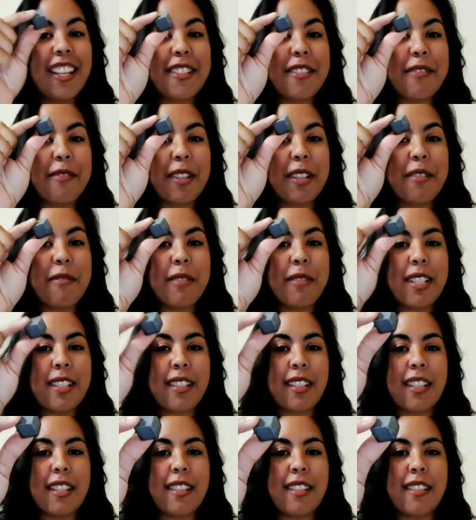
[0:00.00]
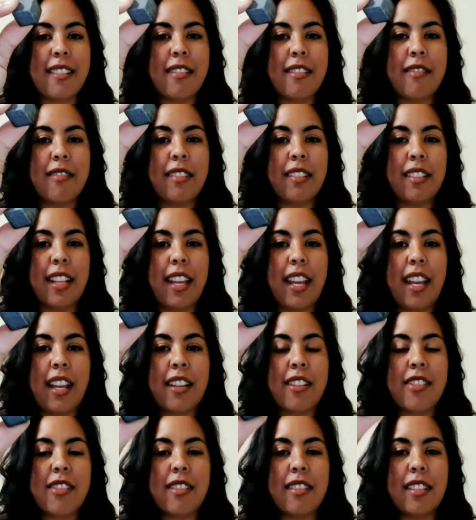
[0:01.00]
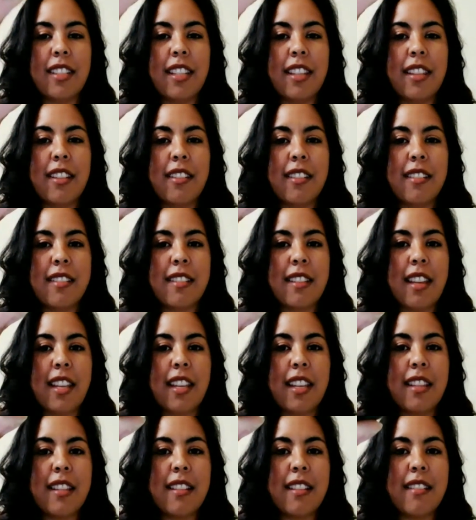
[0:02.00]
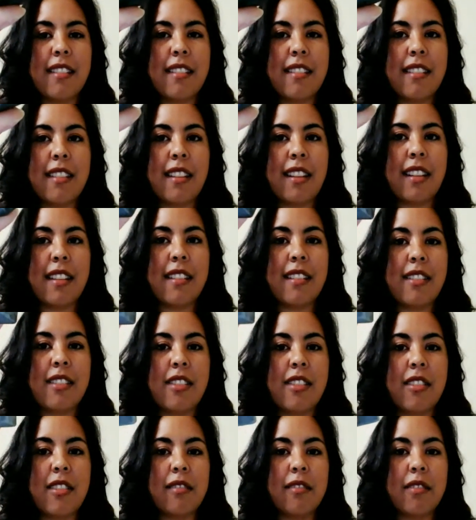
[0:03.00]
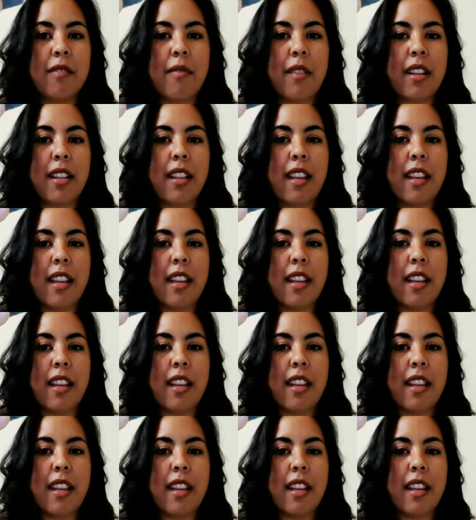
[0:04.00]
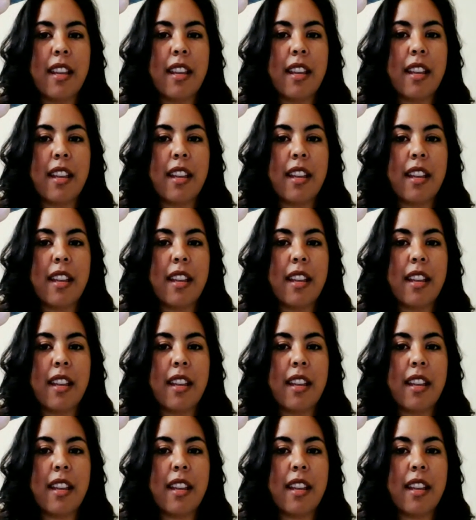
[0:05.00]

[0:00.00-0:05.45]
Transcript: is what a whiskey stone actually looks like, and this is a nice chilled one as well. So